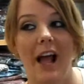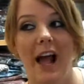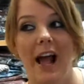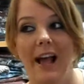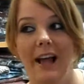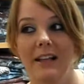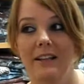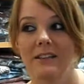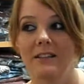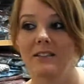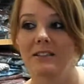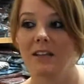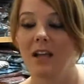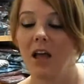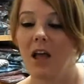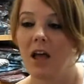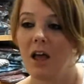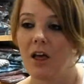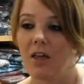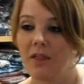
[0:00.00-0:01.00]
and
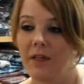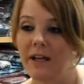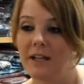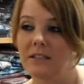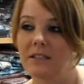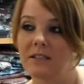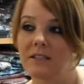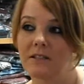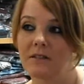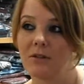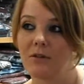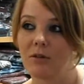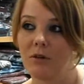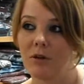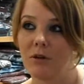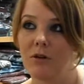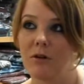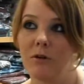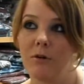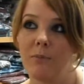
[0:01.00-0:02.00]
that's
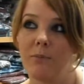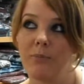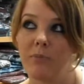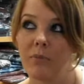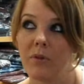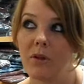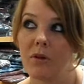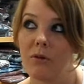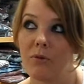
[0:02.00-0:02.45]
um,